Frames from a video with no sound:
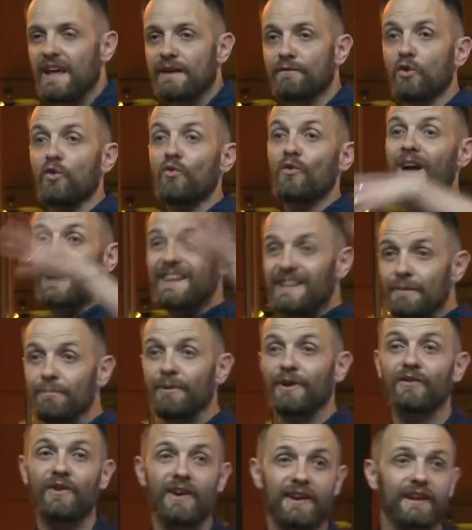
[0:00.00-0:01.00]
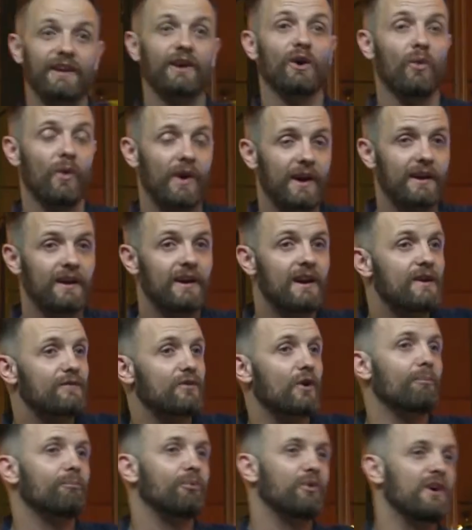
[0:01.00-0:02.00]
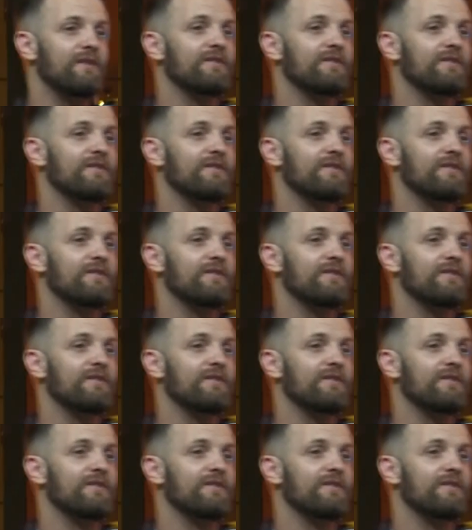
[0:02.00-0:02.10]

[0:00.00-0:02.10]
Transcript: They've already been running away from